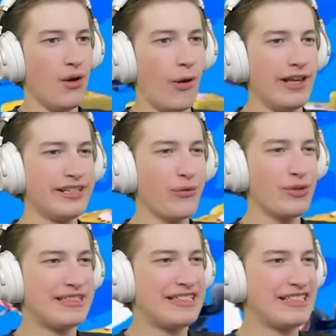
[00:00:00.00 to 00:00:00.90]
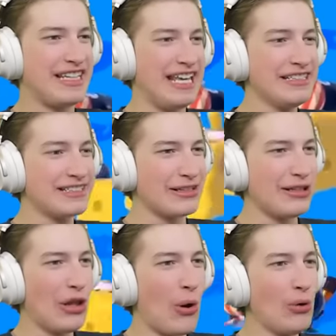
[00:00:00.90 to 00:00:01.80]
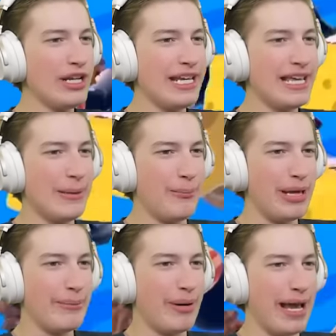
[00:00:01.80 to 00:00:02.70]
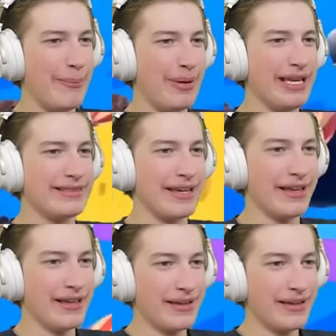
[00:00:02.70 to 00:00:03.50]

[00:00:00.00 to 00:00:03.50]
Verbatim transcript: Why is everyone's skins loading in bit by bit?